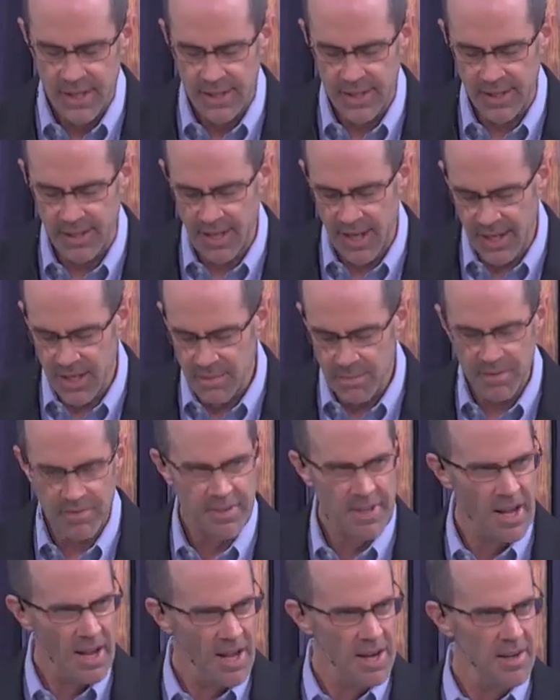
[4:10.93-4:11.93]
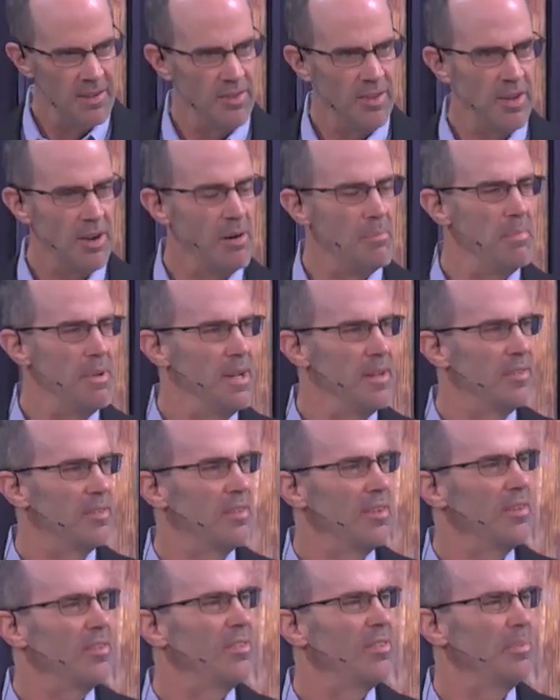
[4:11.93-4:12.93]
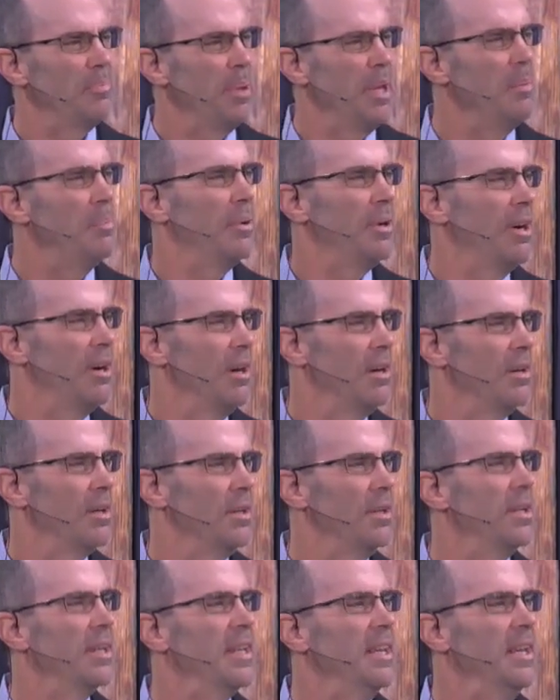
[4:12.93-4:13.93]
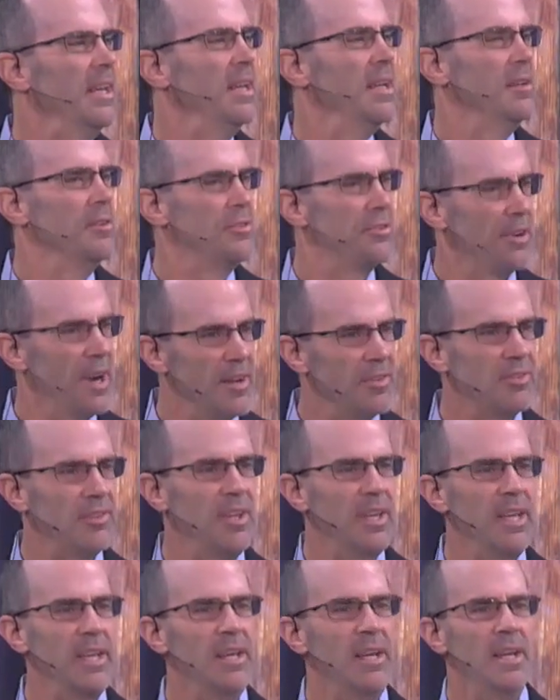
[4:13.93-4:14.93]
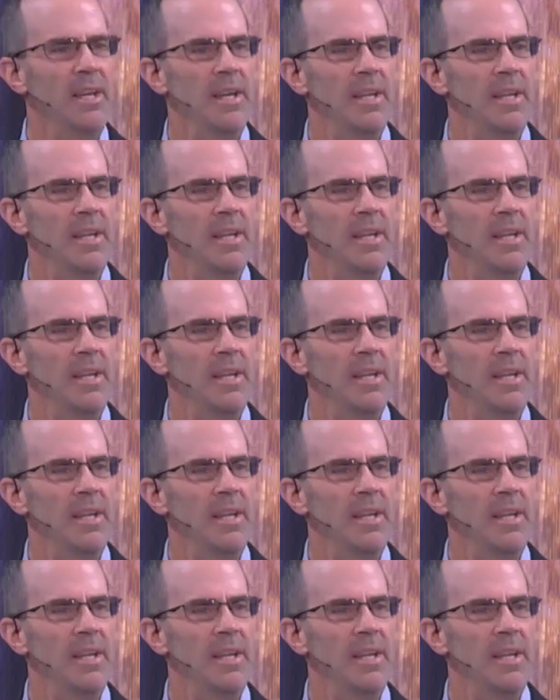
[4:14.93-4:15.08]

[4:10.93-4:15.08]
the kingdom of God is in our midst as people are looking and trusting